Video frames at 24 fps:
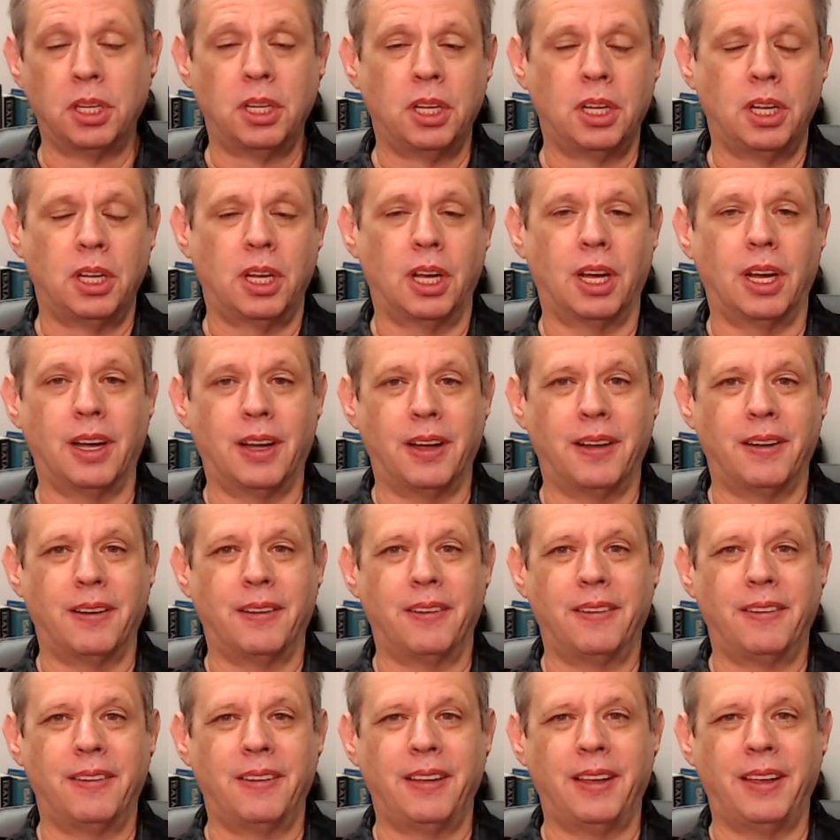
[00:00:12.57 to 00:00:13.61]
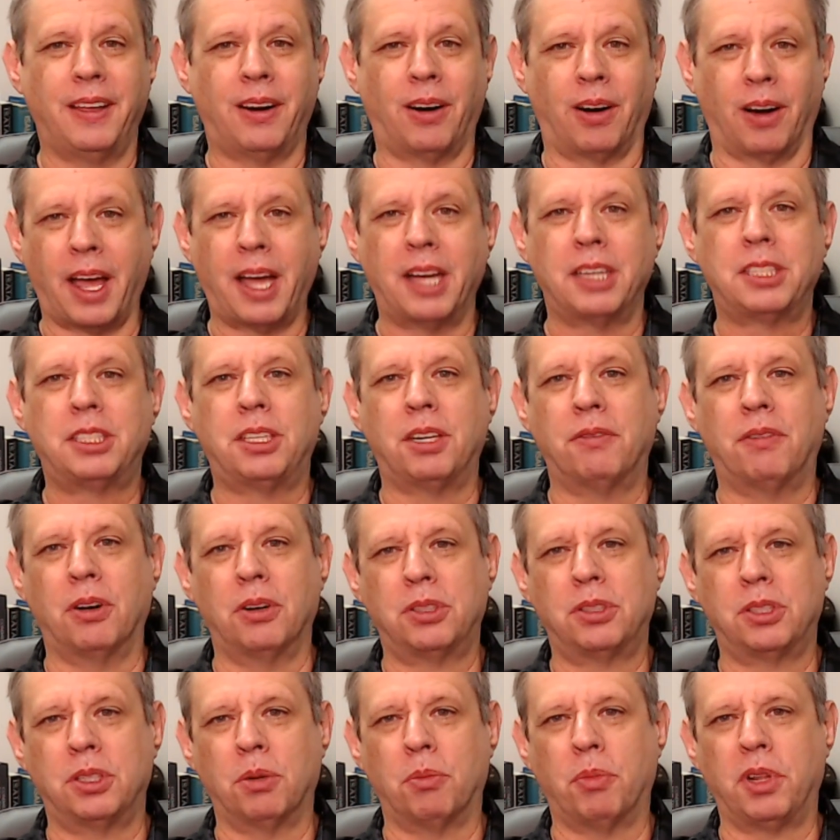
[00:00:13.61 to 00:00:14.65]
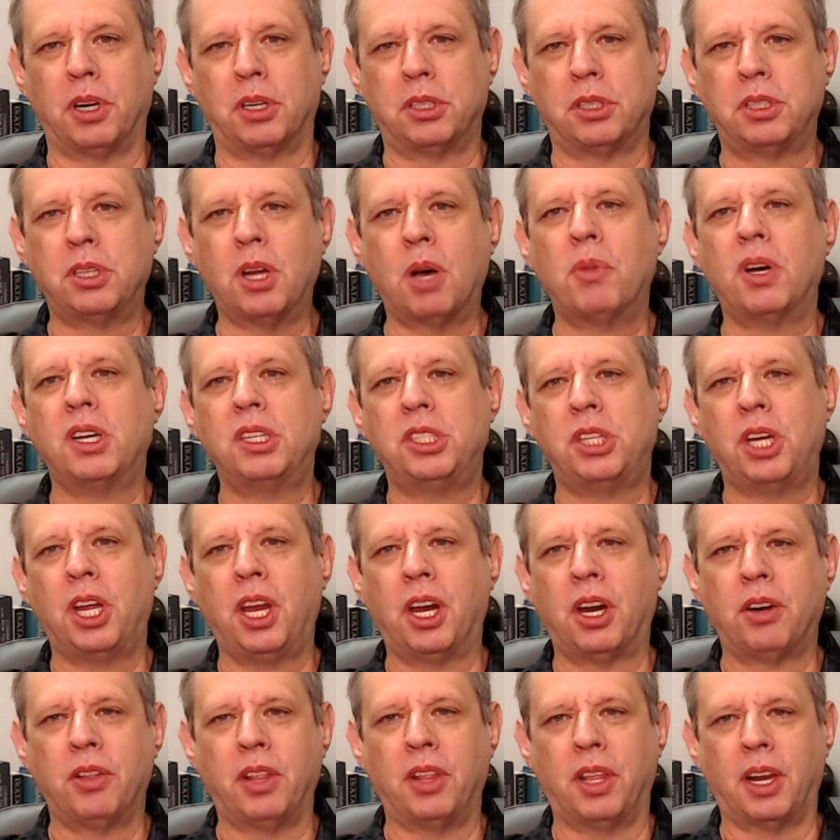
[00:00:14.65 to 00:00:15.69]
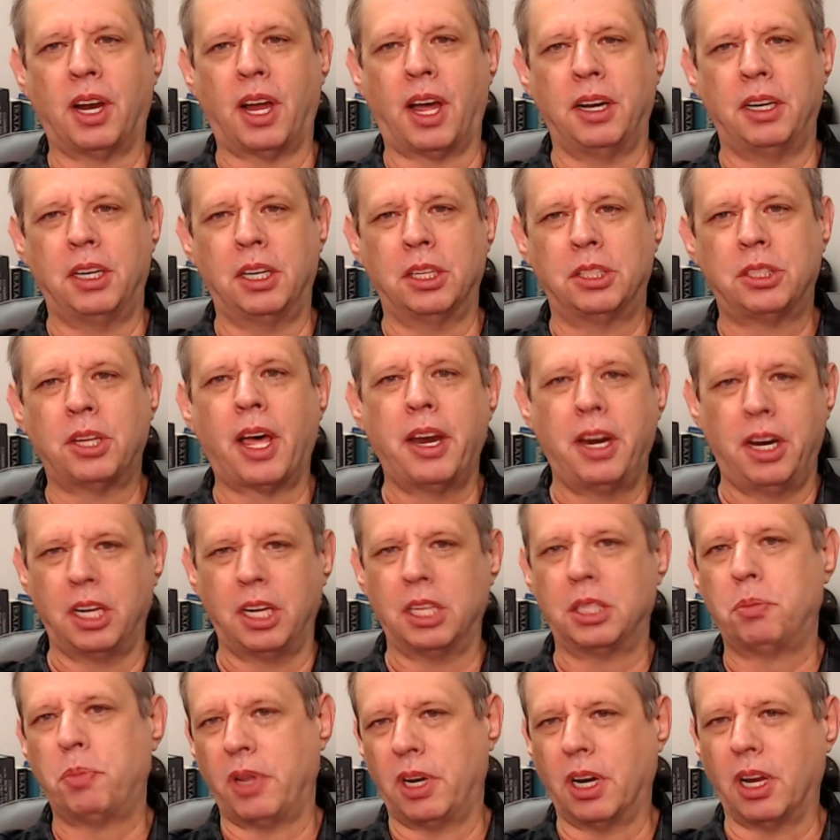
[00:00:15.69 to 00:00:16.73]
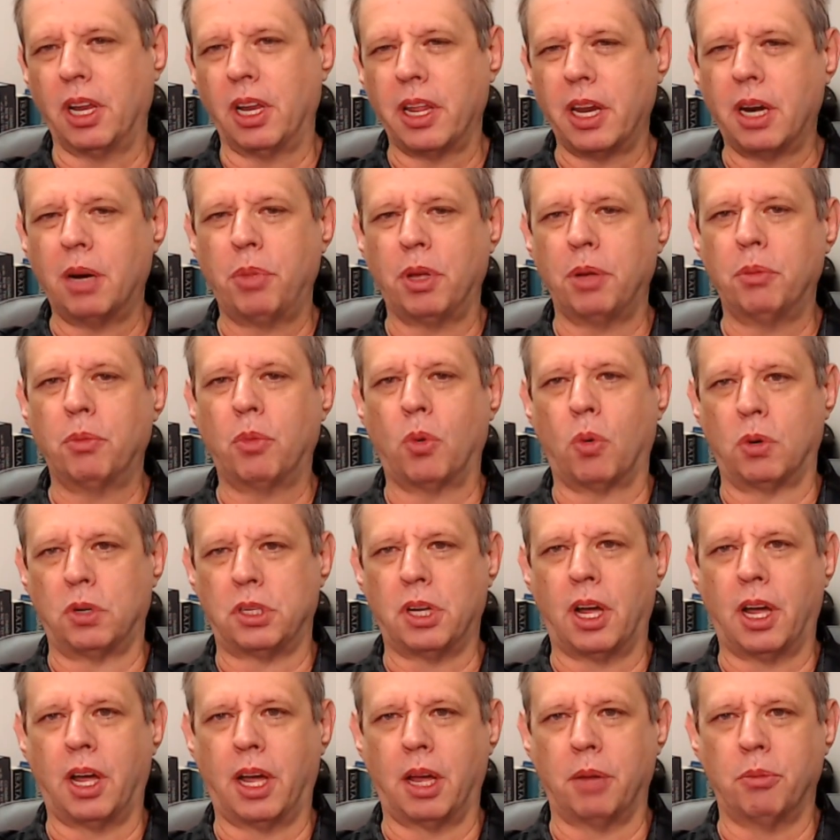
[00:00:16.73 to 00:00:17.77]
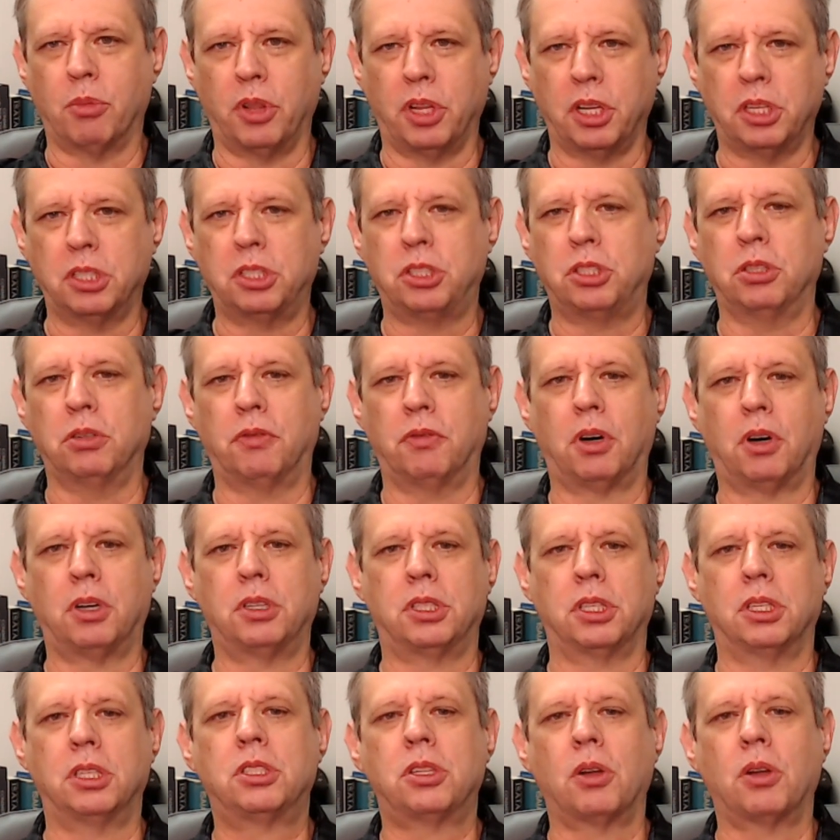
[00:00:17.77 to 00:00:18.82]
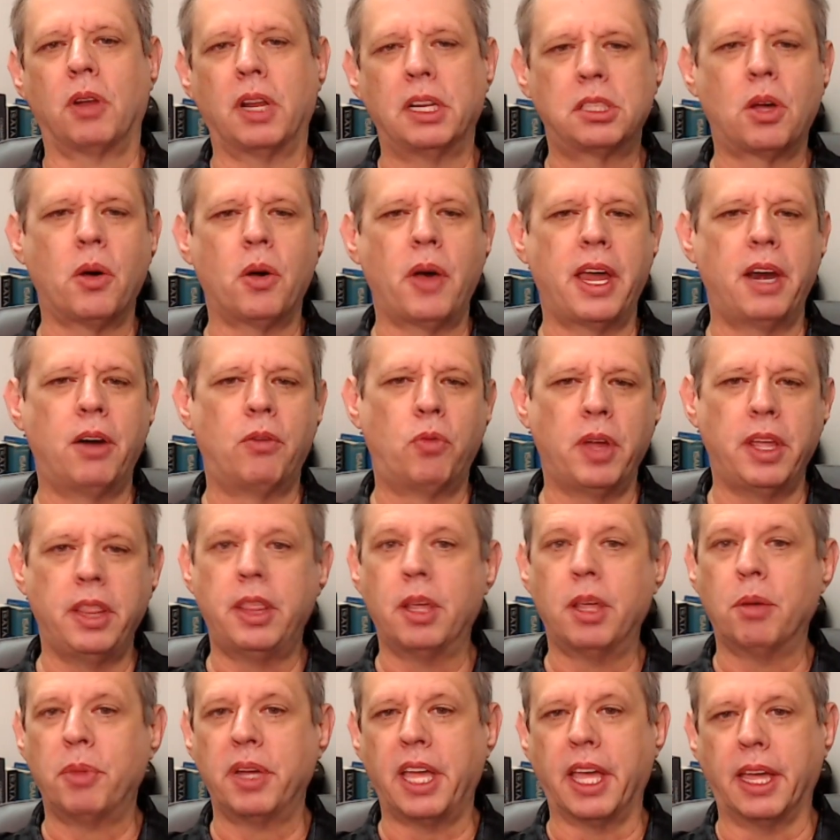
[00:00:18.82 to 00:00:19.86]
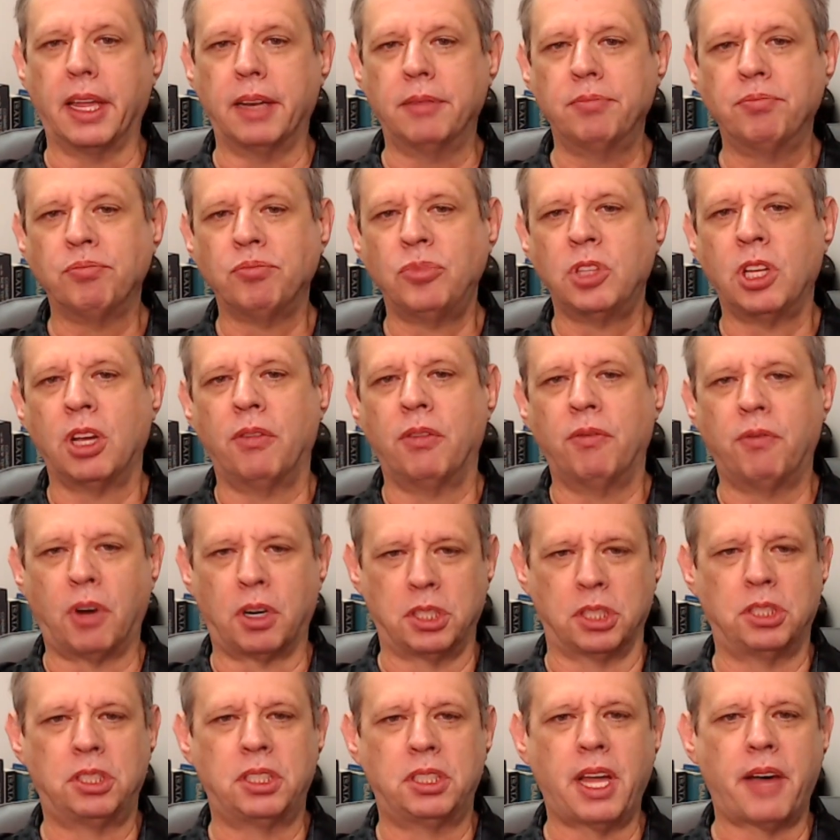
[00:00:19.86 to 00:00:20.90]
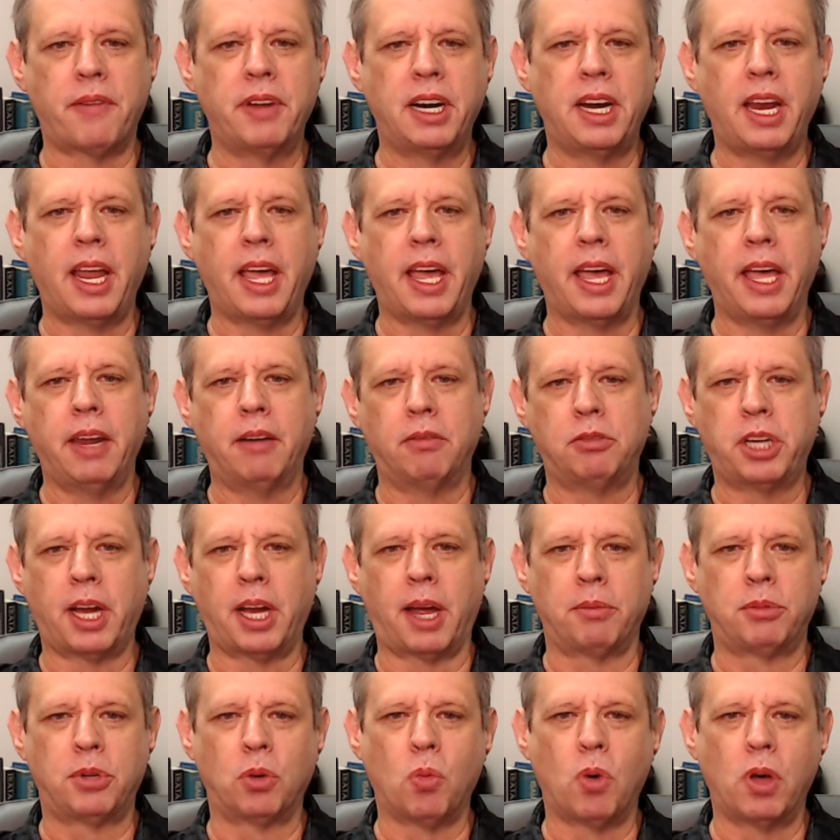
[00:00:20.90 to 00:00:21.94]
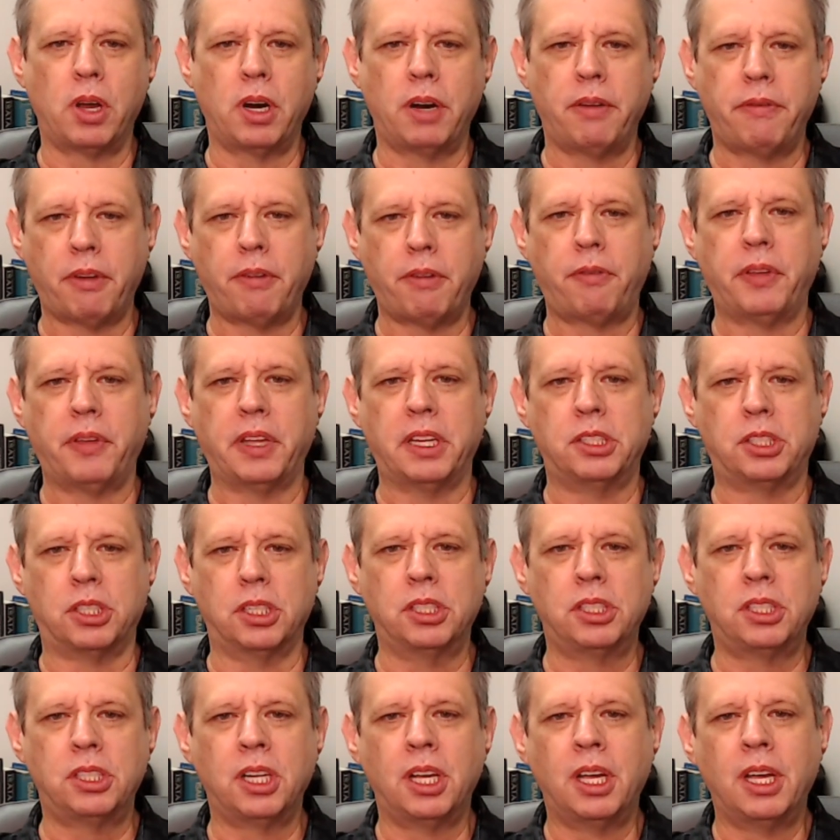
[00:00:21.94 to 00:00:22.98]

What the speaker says: our last devotional, but there's so much here that I decided to spend a little bit more time on these two verses. So let's go ahead and read them again, verses 7 and 8 of chapter 1 of Ephesians.